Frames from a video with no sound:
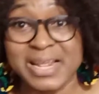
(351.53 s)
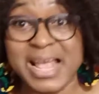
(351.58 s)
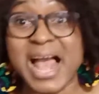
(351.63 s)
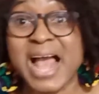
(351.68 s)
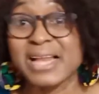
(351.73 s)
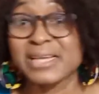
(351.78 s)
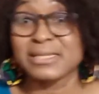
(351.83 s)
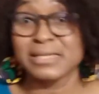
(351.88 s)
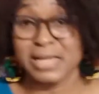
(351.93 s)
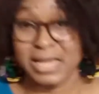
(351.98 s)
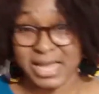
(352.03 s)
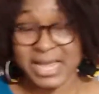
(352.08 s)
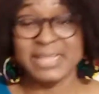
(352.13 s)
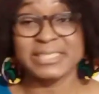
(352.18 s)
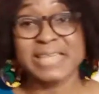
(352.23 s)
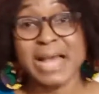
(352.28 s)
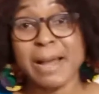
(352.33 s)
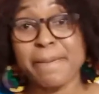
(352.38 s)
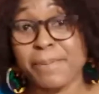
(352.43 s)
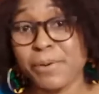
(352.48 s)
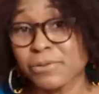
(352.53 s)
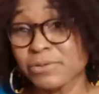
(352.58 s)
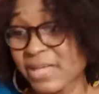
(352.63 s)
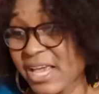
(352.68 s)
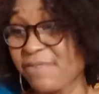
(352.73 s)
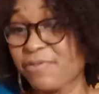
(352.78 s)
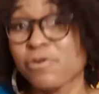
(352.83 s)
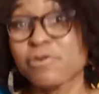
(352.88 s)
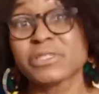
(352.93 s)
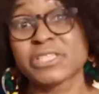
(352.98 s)
And it happened
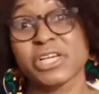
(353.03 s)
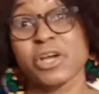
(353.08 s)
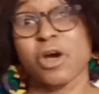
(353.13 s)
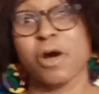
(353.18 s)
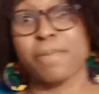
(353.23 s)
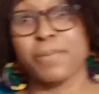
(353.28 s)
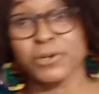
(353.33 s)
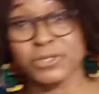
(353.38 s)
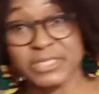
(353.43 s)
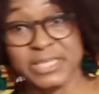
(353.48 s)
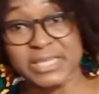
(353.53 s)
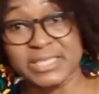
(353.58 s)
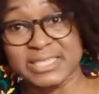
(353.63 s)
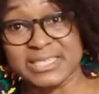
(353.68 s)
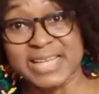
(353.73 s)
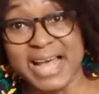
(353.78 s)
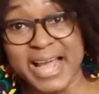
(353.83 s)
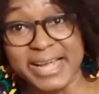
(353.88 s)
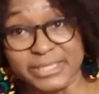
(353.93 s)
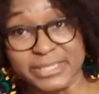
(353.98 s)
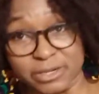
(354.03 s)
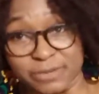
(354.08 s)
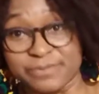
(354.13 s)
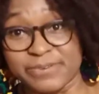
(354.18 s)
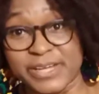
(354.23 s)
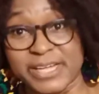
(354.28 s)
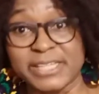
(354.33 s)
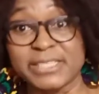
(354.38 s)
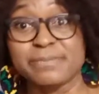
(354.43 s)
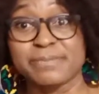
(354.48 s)
even the opposite side of
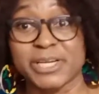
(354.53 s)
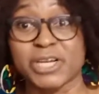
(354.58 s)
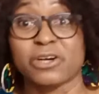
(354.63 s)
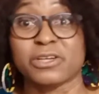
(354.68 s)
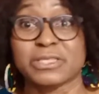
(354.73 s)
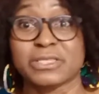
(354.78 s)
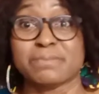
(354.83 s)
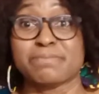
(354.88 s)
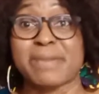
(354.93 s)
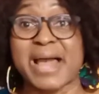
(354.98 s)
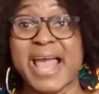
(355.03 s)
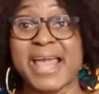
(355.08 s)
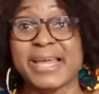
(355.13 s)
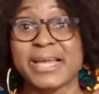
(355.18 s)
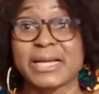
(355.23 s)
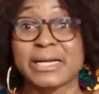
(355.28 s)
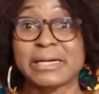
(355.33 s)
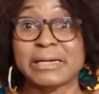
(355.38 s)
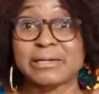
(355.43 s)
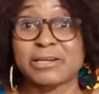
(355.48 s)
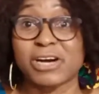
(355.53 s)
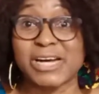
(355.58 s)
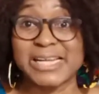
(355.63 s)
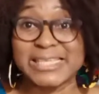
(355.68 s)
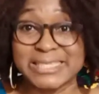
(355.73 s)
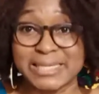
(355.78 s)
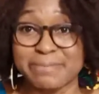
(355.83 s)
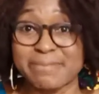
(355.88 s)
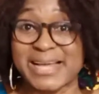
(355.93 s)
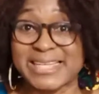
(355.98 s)
it, because my
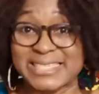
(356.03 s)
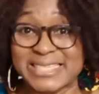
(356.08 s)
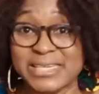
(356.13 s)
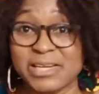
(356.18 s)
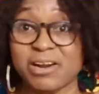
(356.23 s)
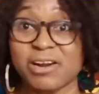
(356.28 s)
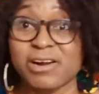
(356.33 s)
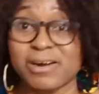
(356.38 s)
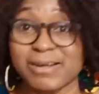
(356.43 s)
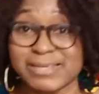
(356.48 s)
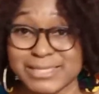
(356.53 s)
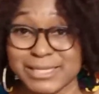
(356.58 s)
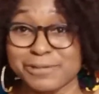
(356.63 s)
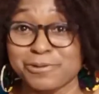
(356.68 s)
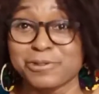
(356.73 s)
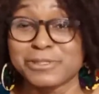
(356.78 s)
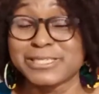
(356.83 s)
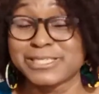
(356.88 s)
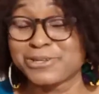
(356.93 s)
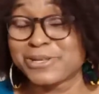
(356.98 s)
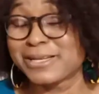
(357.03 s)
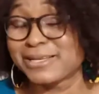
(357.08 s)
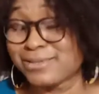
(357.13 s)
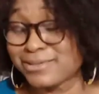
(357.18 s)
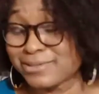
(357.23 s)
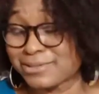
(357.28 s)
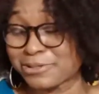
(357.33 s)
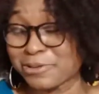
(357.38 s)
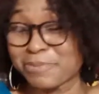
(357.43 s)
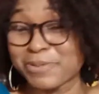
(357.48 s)
cousin, my senior cousin,
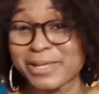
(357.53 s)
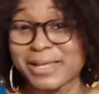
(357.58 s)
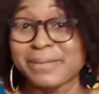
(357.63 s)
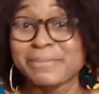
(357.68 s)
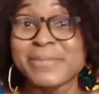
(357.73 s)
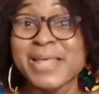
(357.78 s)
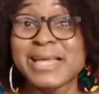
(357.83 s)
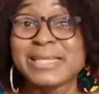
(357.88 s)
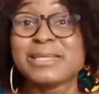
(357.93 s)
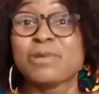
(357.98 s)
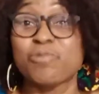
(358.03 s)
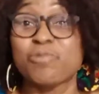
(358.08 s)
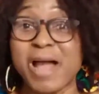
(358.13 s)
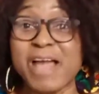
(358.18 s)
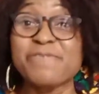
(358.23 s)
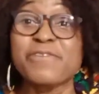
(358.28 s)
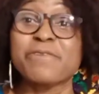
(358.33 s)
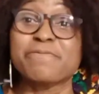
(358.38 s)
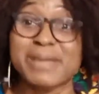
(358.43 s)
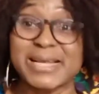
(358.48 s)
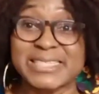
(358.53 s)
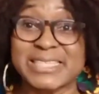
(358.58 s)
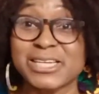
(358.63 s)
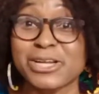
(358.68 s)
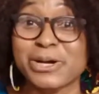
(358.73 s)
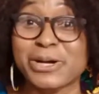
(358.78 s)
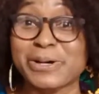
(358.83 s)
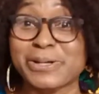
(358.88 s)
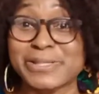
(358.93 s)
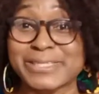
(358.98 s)
used to be, the wife of my
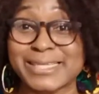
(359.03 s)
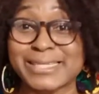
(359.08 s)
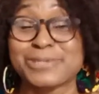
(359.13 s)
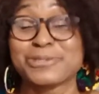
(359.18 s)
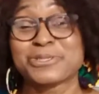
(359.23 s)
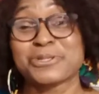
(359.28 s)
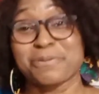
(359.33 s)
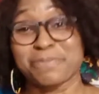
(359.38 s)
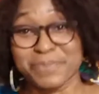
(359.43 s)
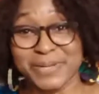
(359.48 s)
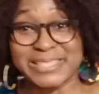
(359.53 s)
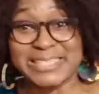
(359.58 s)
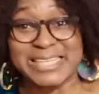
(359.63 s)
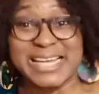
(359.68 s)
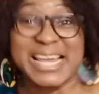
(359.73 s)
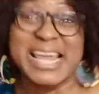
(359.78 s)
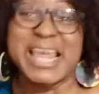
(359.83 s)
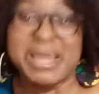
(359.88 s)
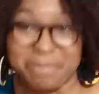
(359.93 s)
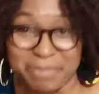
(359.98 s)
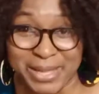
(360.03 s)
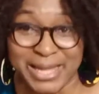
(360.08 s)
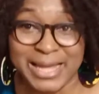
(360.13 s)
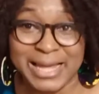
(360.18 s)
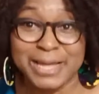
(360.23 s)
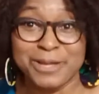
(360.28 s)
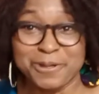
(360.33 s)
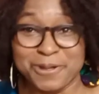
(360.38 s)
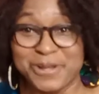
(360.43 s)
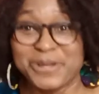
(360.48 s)
senior cousin used to beat him.
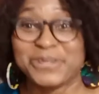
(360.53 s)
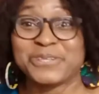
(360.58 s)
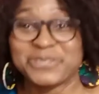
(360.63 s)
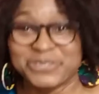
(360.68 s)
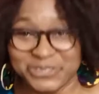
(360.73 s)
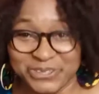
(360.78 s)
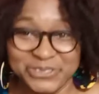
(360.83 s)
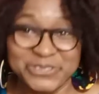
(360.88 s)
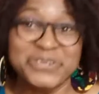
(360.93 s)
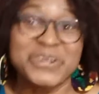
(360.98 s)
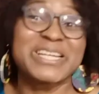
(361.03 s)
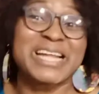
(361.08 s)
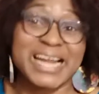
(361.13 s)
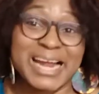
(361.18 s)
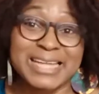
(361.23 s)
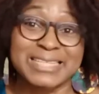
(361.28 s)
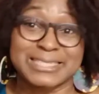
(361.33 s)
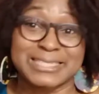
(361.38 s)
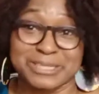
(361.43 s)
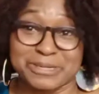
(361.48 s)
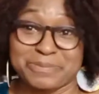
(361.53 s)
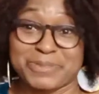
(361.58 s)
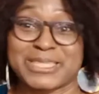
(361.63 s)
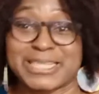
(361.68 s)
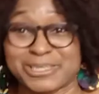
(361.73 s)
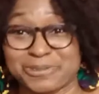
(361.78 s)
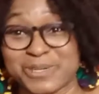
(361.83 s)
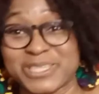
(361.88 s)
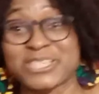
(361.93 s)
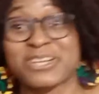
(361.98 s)
You know there are some
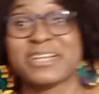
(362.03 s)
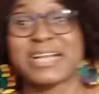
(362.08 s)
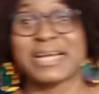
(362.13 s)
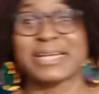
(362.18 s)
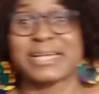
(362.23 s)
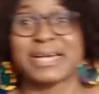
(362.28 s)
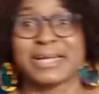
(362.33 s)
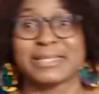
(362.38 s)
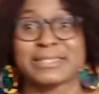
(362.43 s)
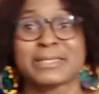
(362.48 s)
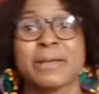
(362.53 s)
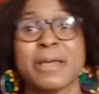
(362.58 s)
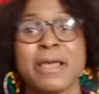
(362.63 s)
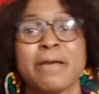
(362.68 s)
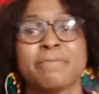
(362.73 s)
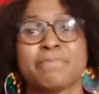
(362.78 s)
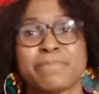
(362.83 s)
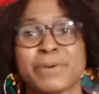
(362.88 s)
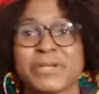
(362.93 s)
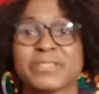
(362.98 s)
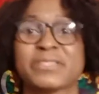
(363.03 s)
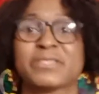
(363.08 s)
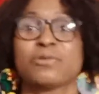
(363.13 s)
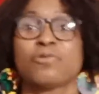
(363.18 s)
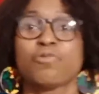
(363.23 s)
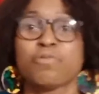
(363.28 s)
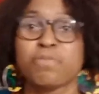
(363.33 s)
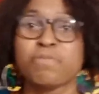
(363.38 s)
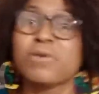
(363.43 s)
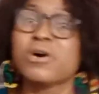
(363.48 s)
situations like that. But
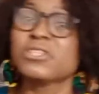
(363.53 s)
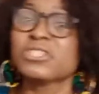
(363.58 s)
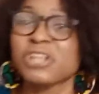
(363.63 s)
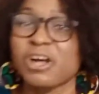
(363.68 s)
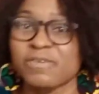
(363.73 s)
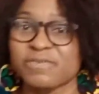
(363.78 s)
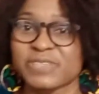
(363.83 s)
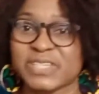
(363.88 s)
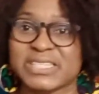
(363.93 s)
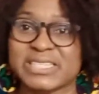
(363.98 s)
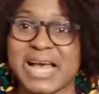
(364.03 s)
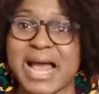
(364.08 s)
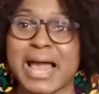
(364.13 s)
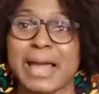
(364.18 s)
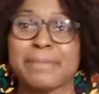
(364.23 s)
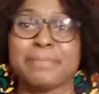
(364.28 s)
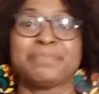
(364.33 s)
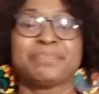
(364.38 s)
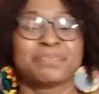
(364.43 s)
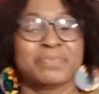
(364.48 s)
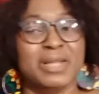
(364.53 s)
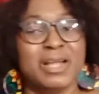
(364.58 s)
most of the time,